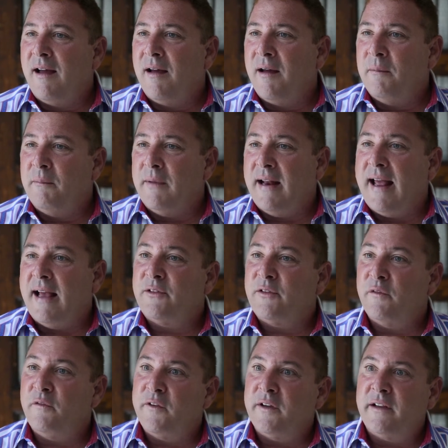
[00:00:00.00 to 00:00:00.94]
It
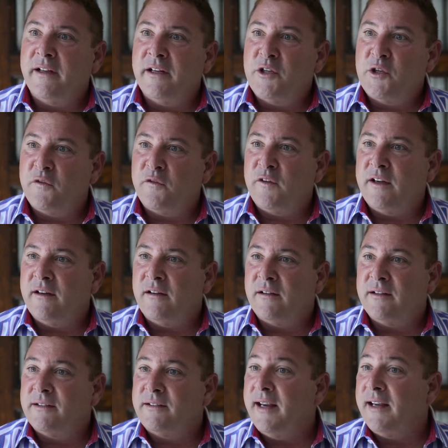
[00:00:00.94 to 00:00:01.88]
has a village
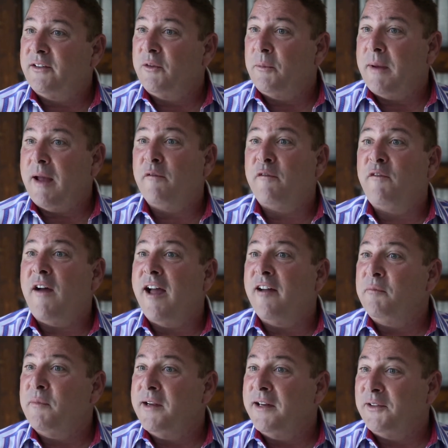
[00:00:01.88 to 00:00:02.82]
feel. It takes about
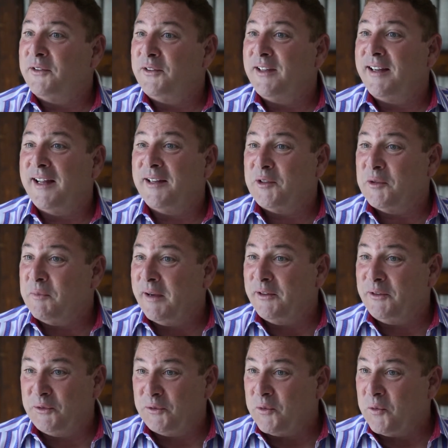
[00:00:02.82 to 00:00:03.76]
5 minutes to get to my
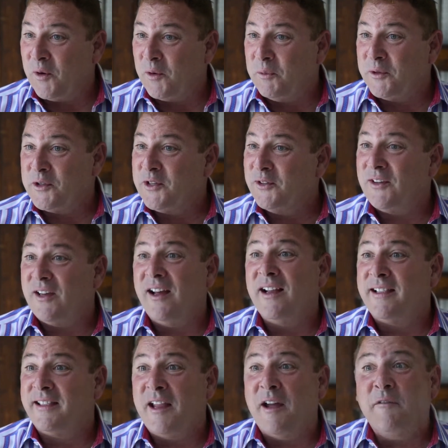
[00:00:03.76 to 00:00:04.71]
store, which is
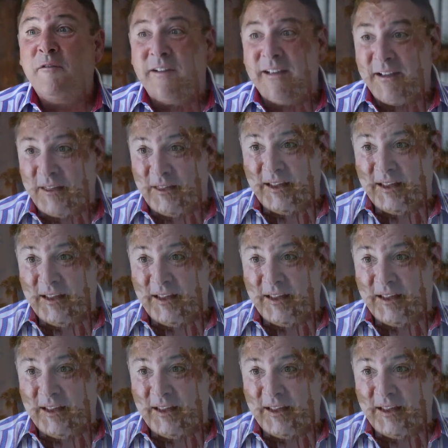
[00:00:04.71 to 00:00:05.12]
a lovely